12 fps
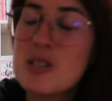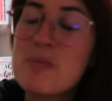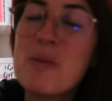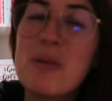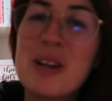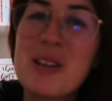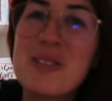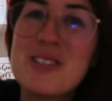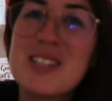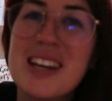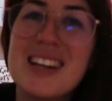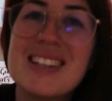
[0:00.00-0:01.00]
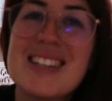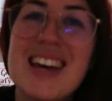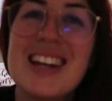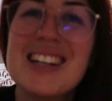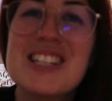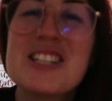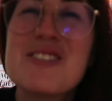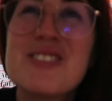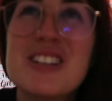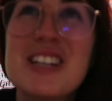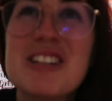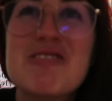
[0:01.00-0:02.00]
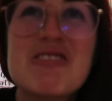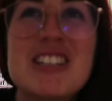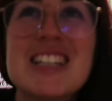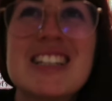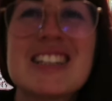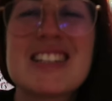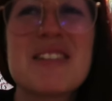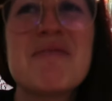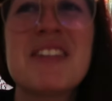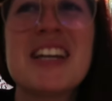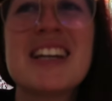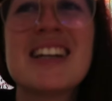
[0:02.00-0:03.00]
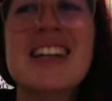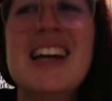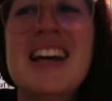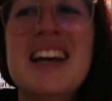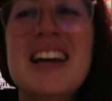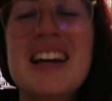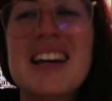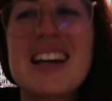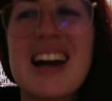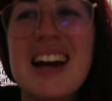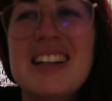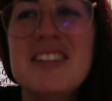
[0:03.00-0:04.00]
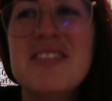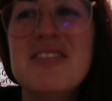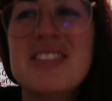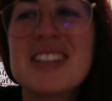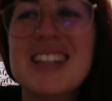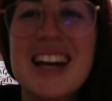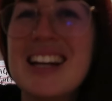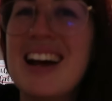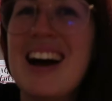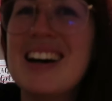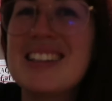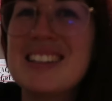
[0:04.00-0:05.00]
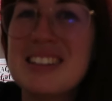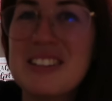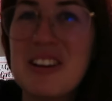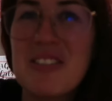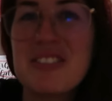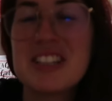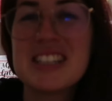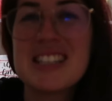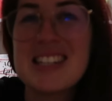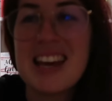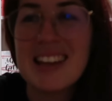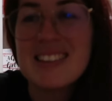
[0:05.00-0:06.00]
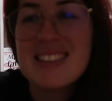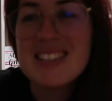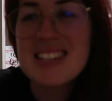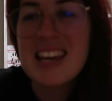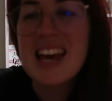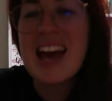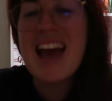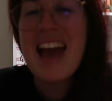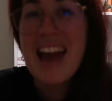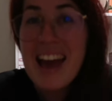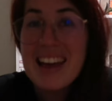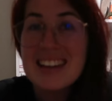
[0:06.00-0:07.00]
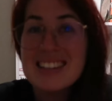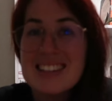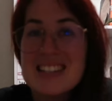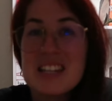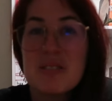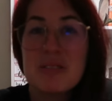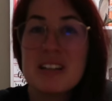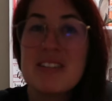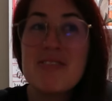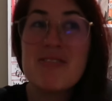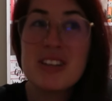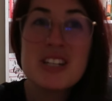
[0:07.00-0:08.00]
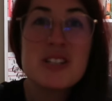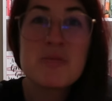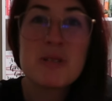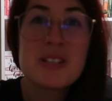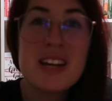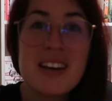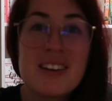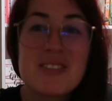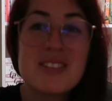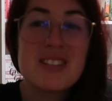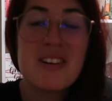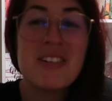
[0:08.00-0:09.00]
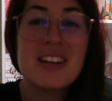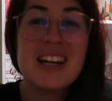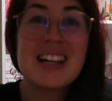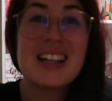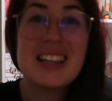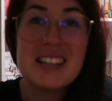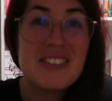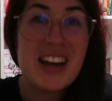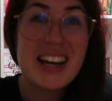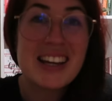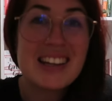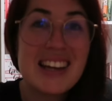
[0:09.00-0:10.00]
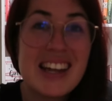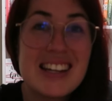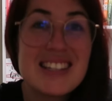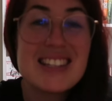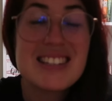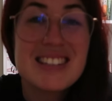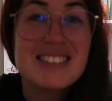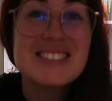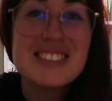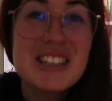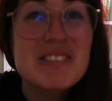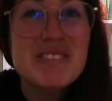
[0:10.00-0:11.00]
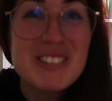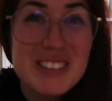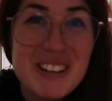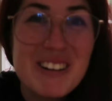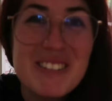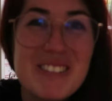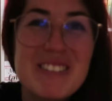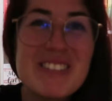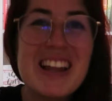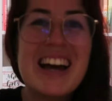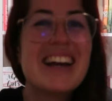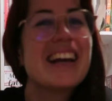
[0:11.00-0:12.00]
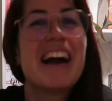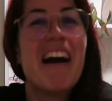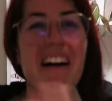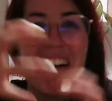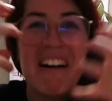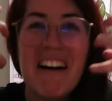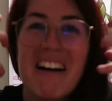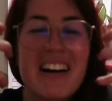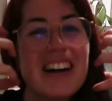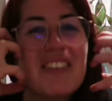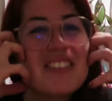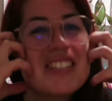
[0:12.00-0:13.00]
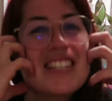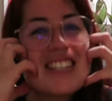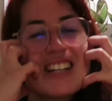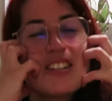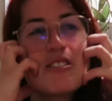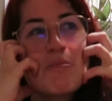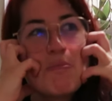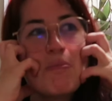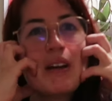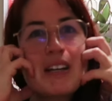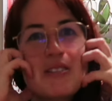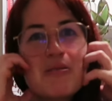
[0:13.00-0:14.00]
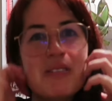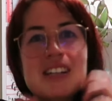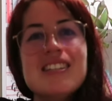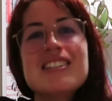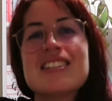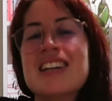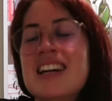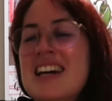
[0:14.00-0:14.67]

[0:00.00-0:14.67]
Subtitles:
been one of those days, and I just feel like reading something kind of lighthearted and not very intense. And where I finished MURTAGH was on a cliffhanger, and I still don't know, like, oh, it was such a big twist.